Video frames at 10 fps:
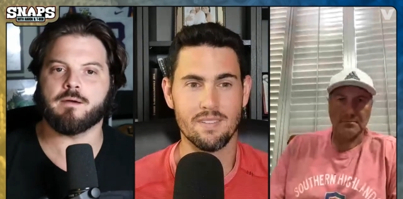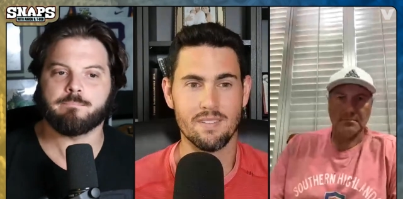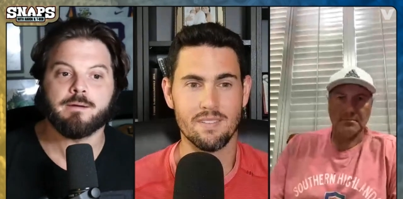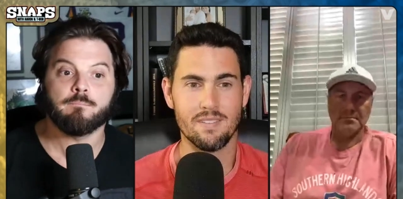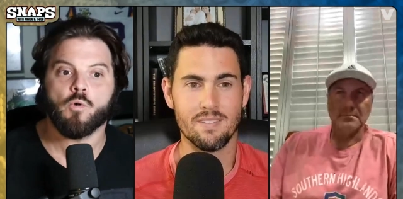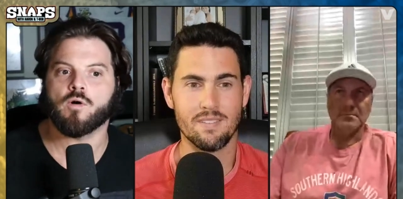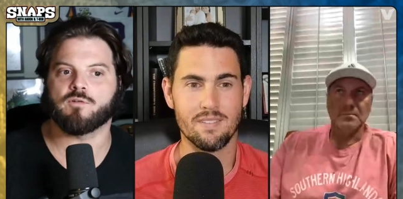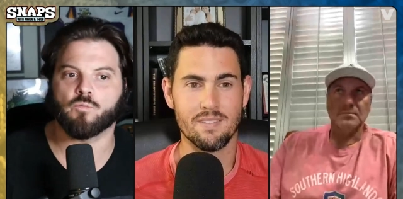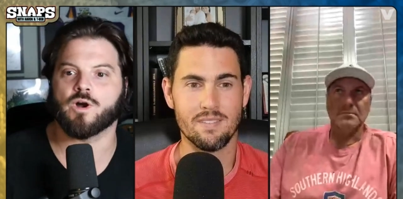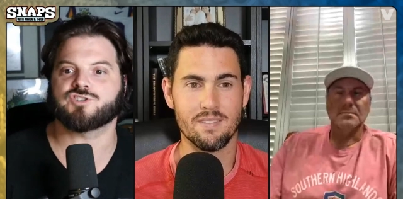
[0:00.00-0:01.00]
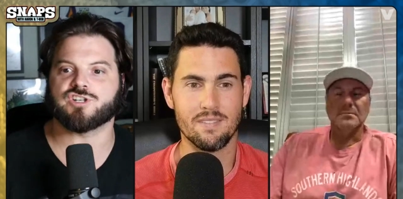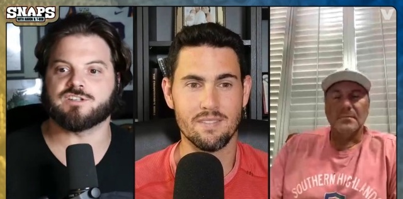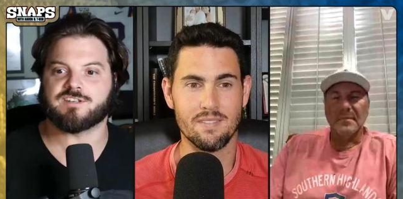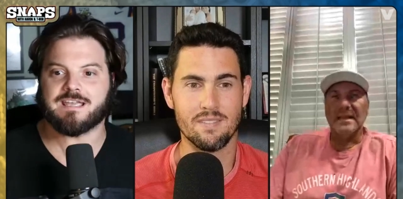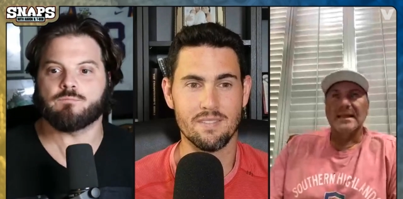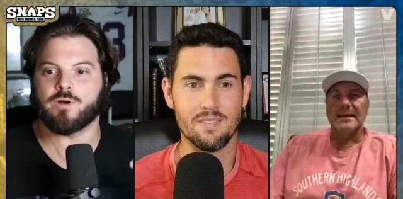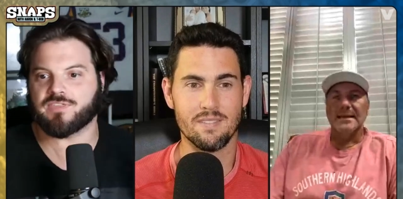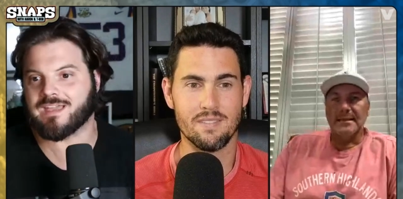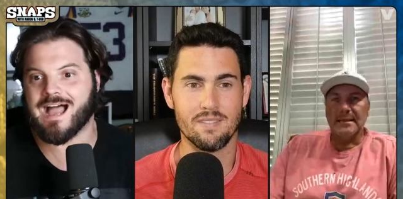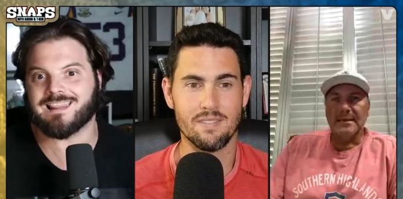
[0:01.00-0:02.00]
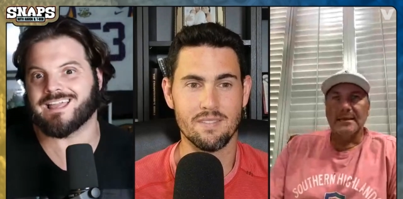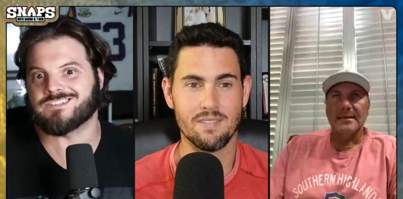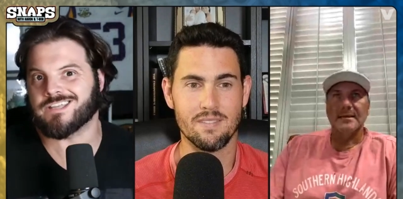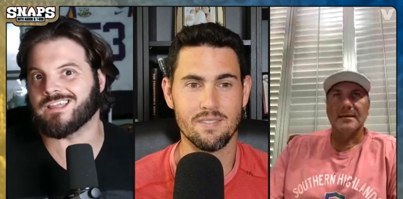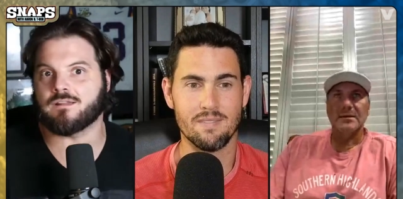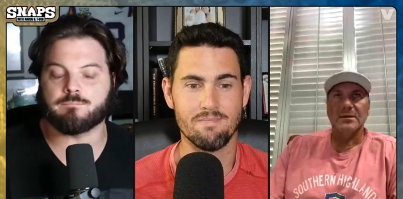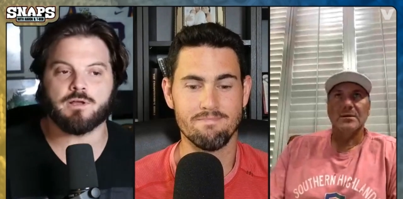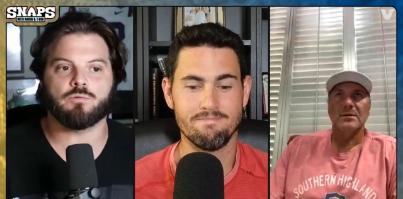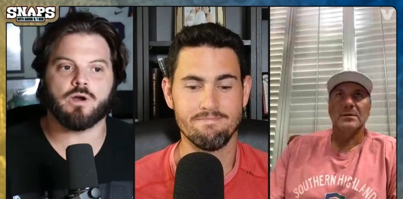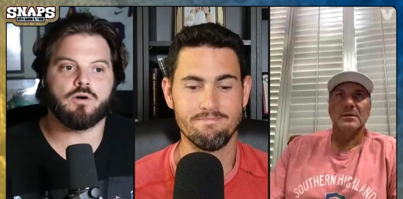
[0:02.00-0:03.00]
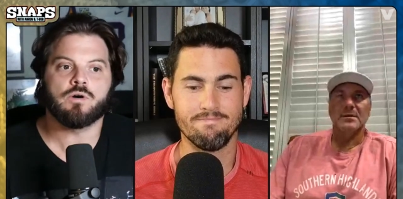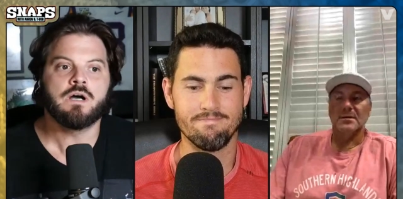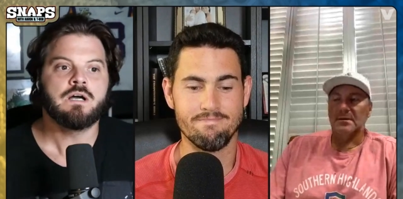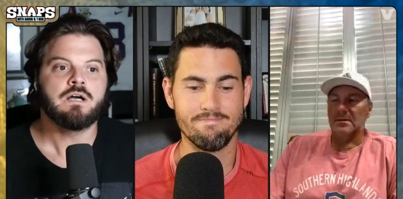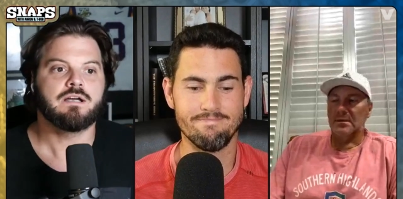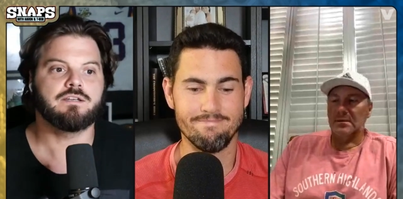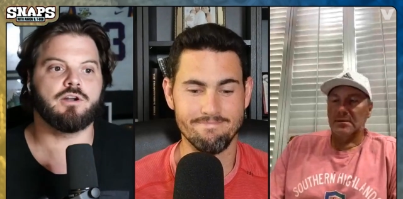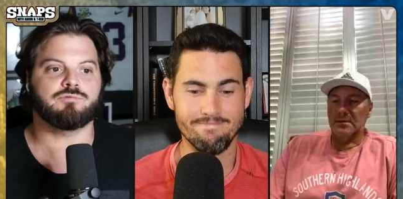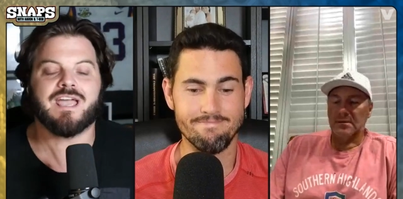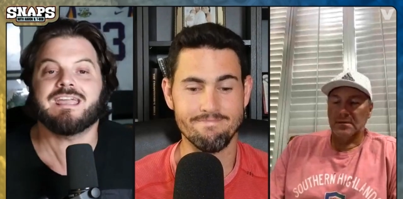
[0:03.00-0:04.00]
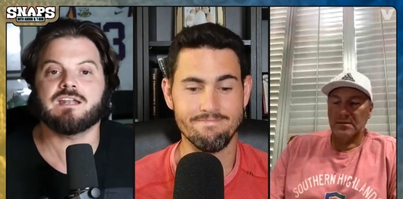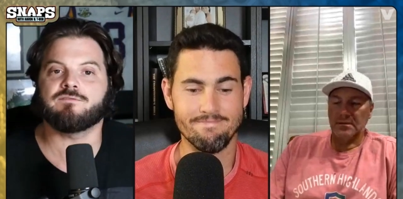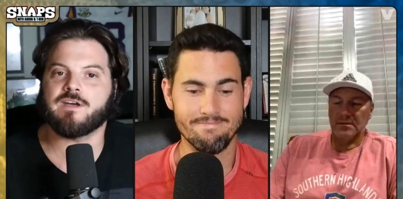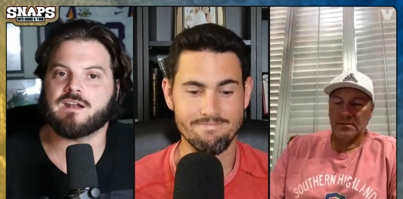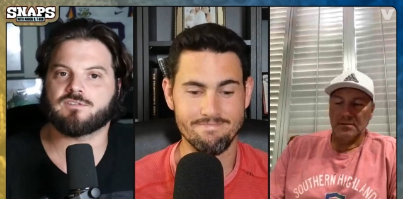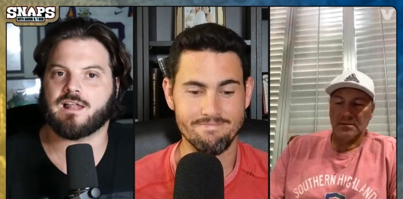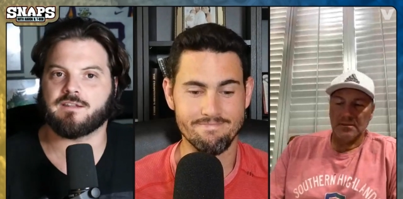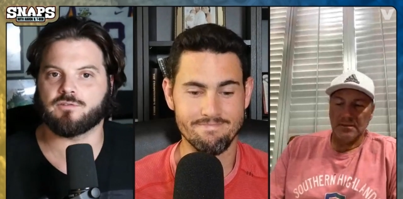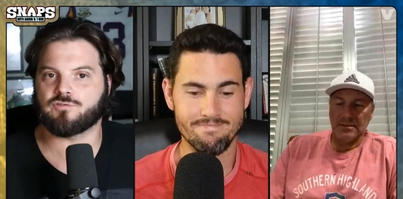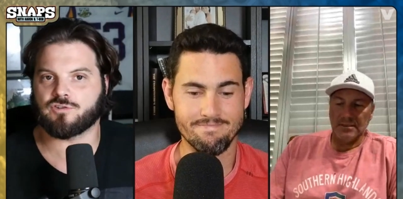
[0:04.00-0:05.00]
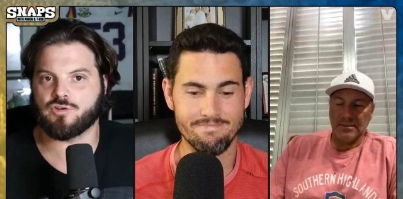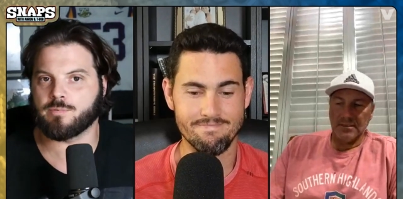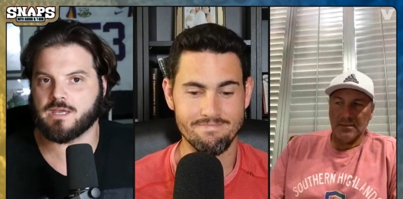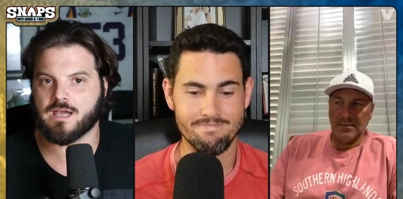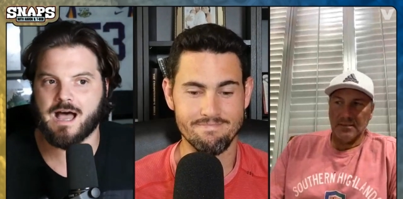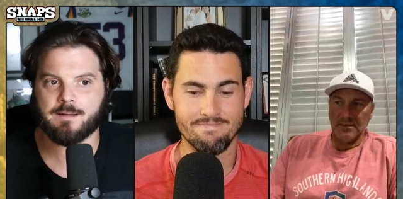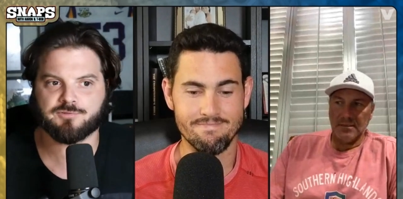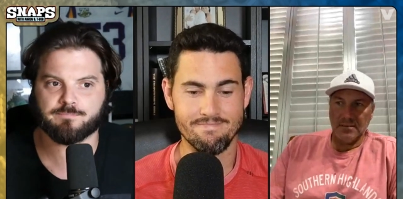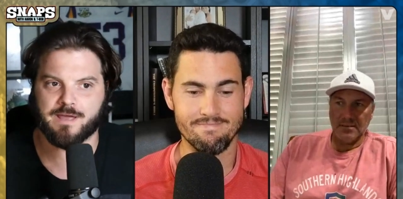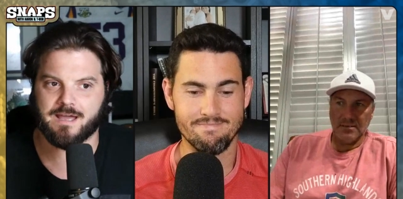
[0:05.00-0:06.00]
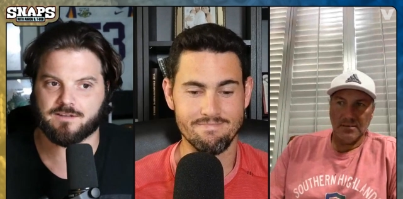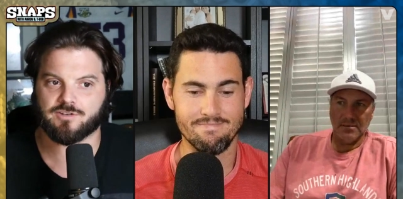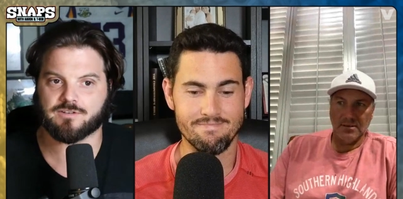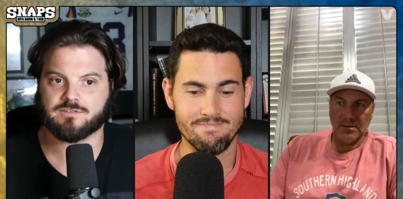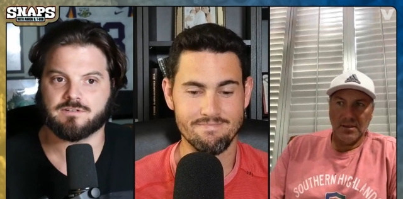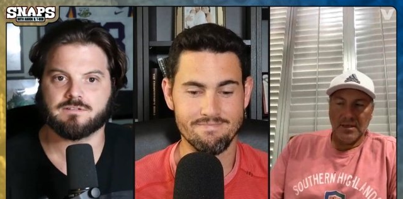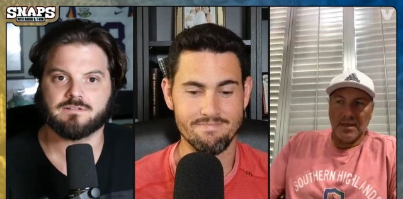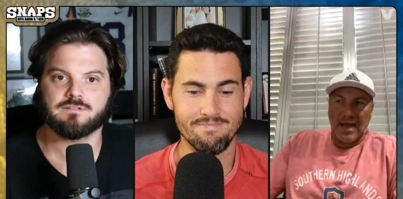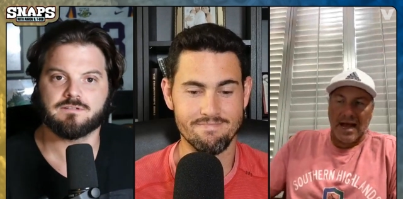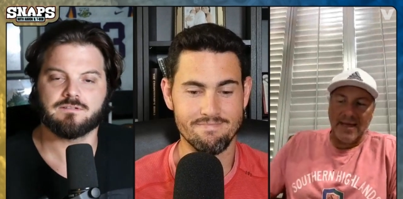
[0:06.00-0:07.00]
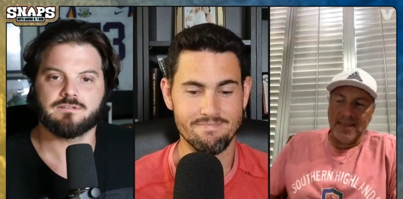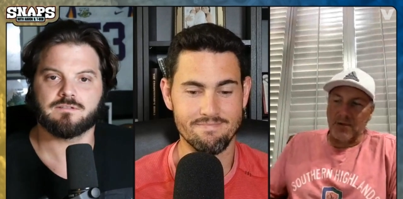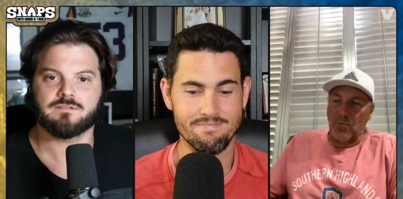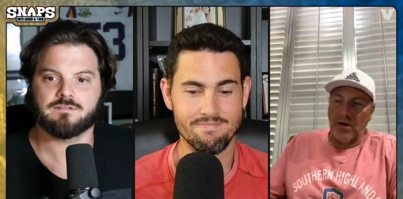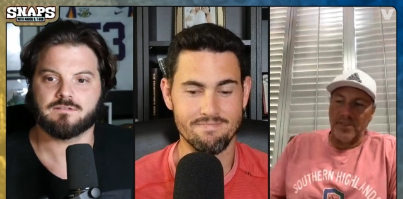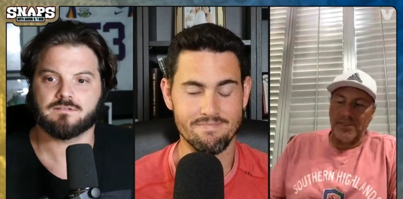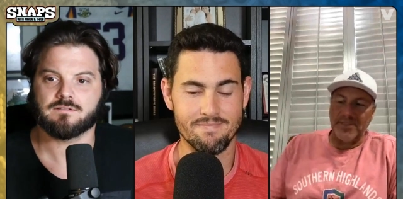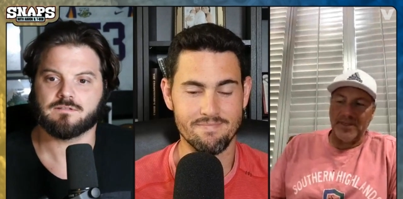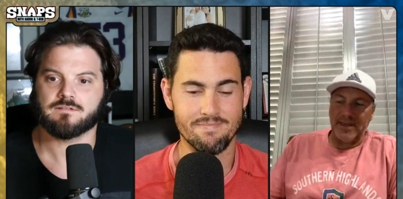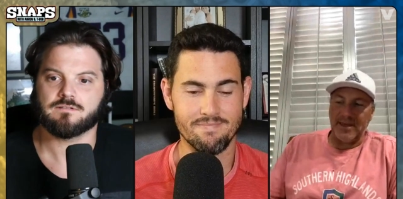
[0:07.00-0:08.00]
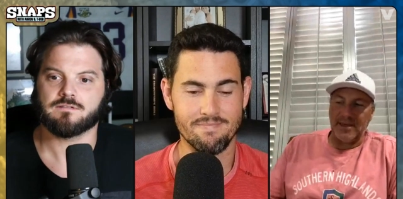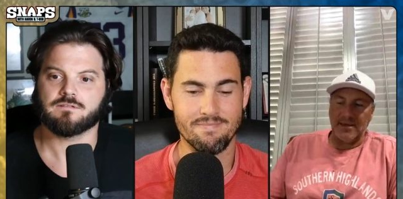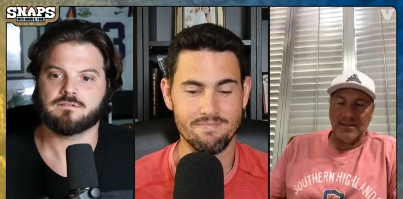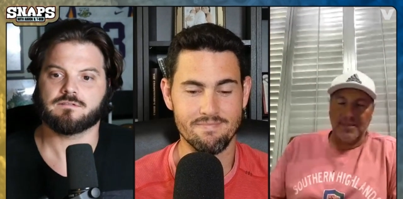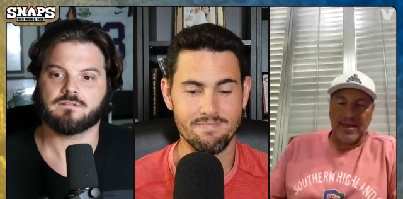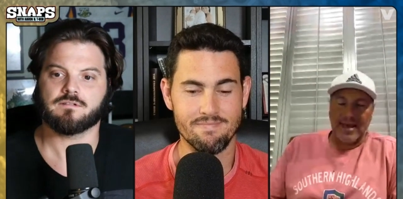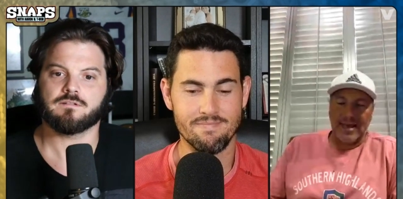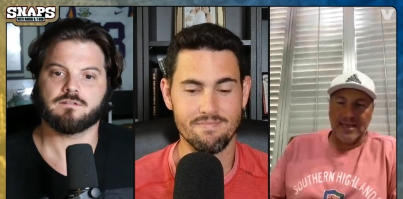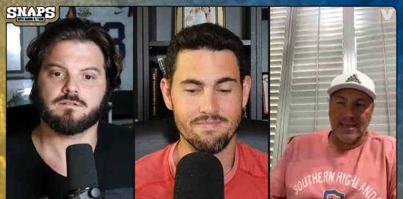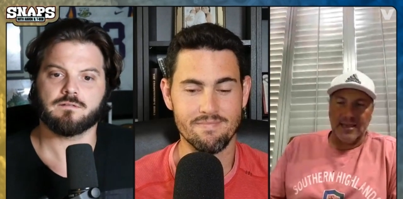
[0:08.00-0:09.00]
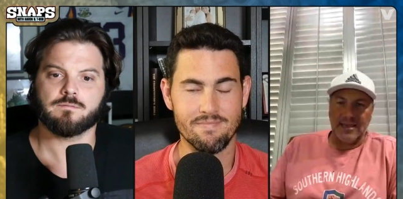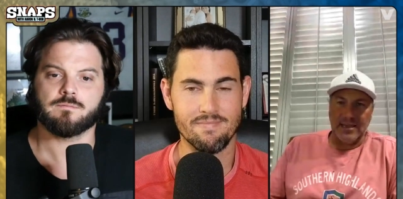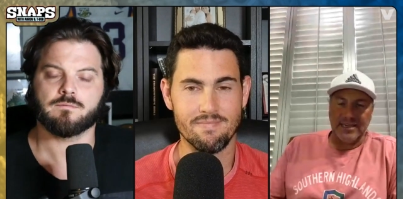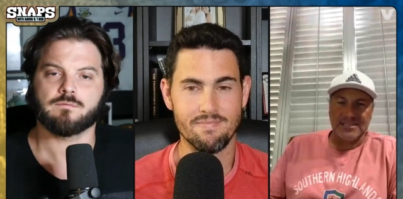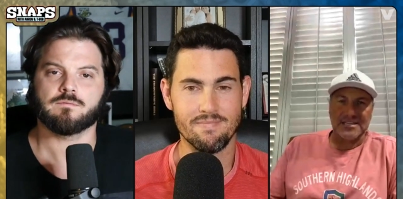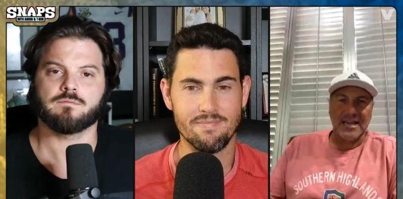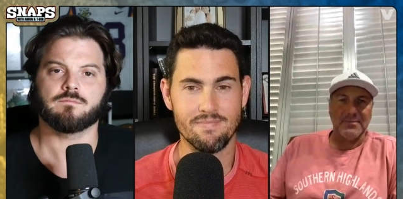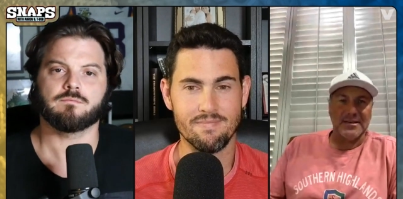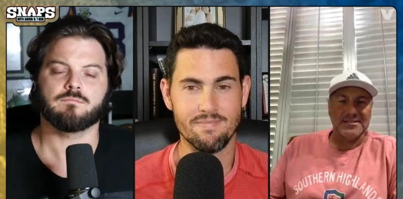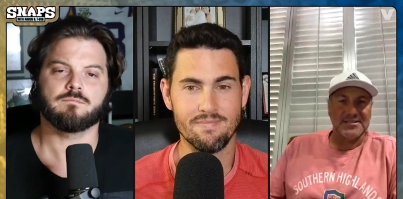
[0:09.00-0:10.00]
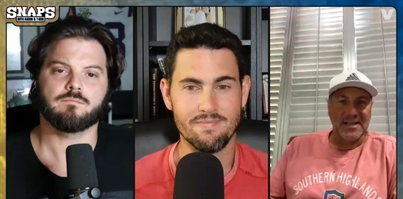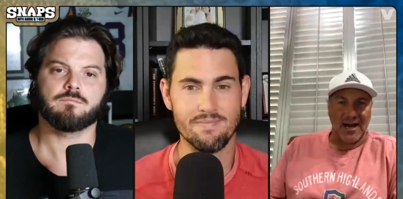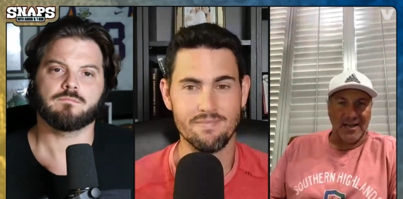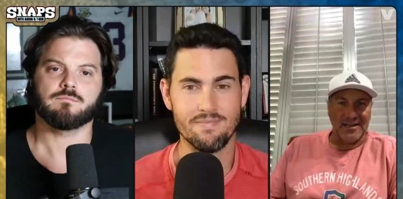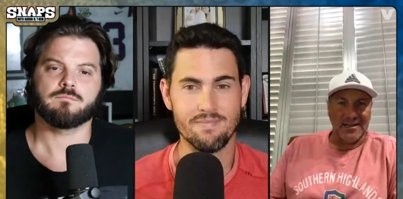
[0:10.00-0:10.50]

Speaker 1: a bit more of a rushing team with a guy like Jalen Milroe, you know, taking advantage of a lot of those QB option
Speaker 2: packages? I think one thing that Nick Saban has done,